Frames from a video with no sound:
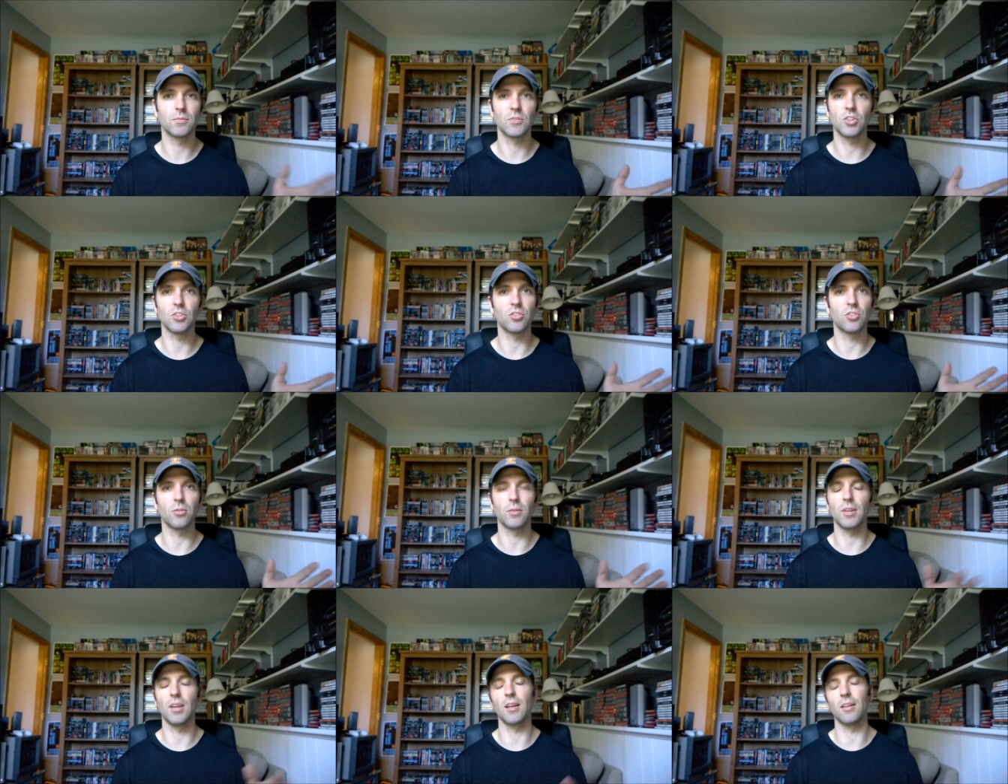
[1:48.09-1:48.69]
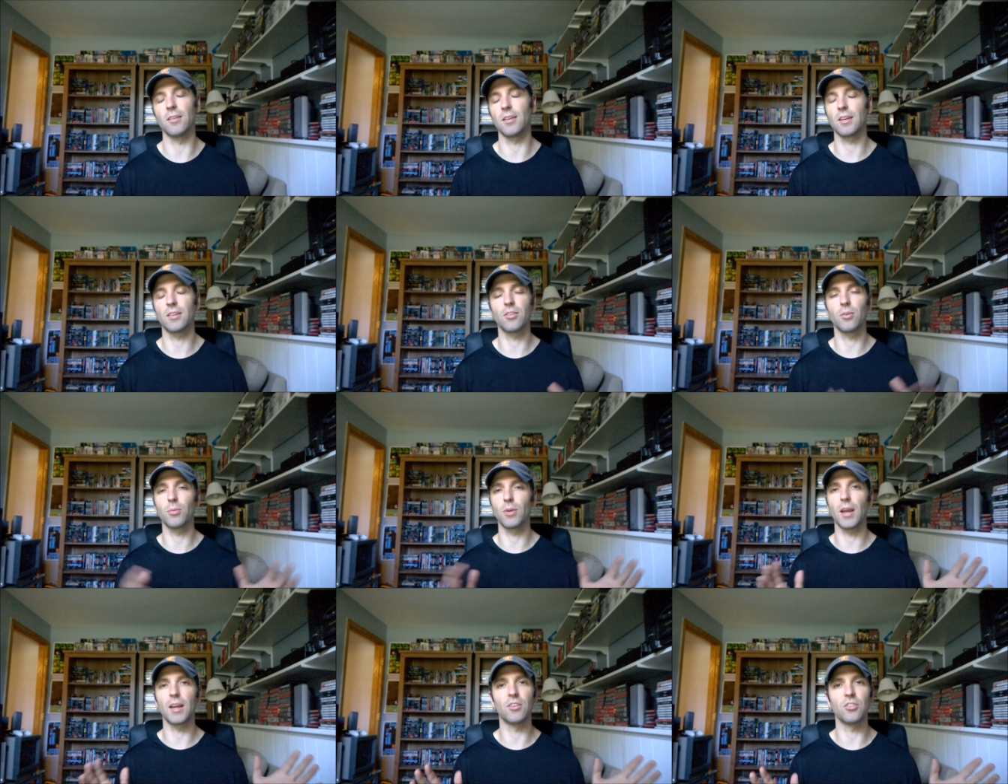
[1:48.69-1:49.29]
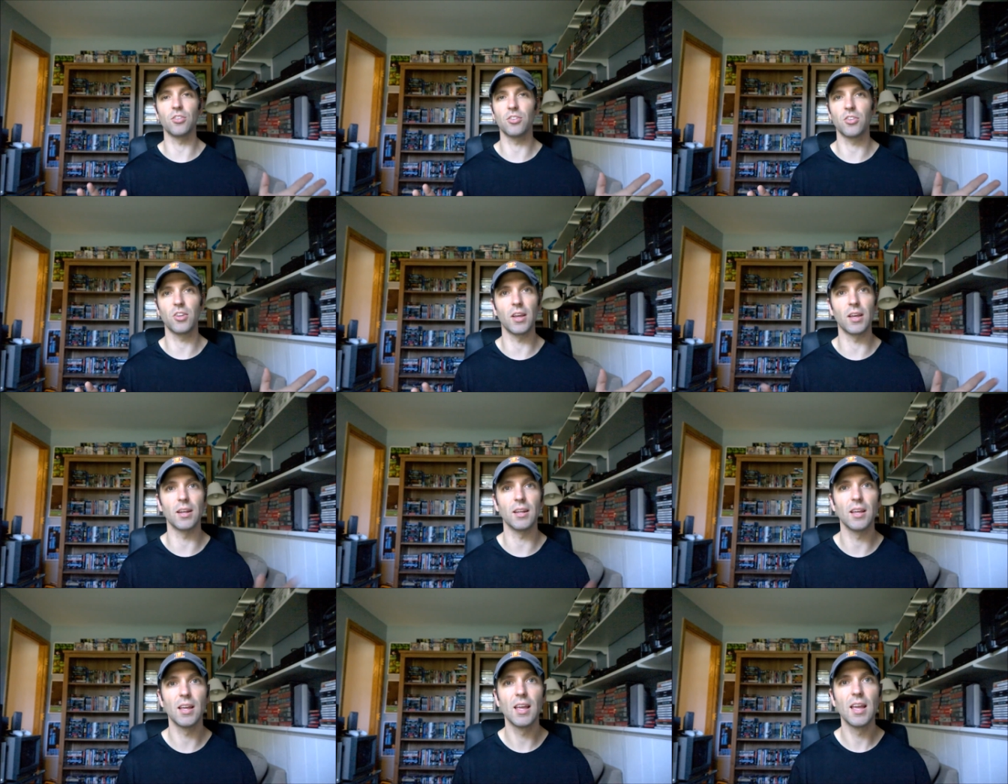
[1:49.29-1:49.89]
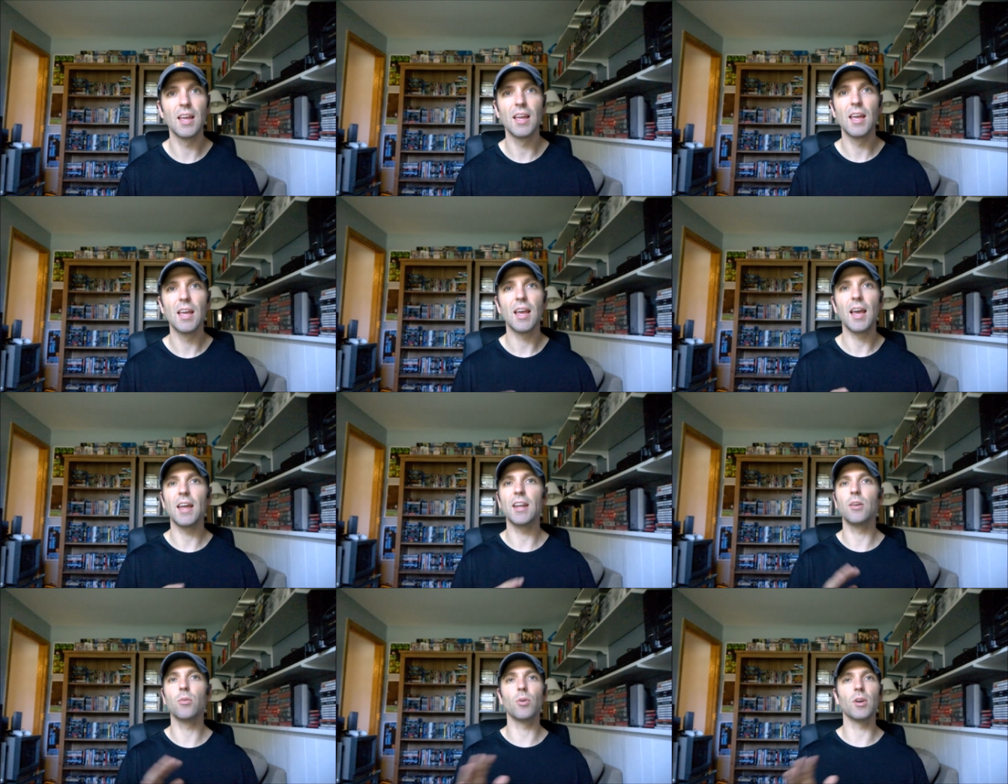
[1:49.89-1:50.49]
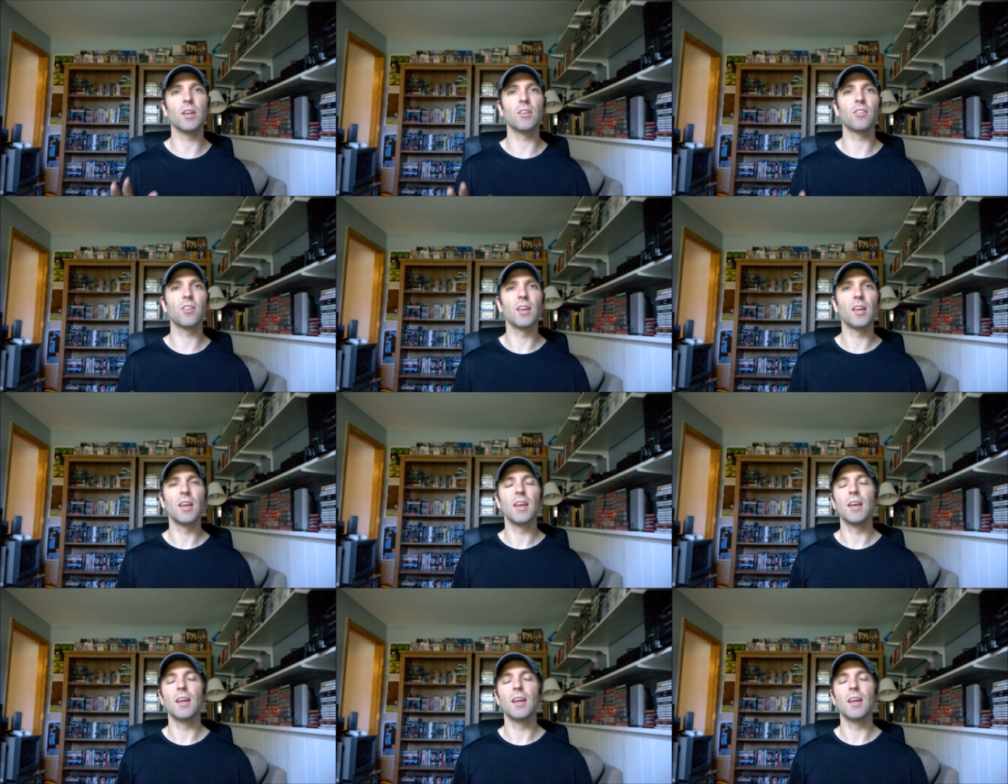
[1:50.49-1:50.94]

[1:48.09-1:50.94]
just, yeah, like some guy just said. Anyways,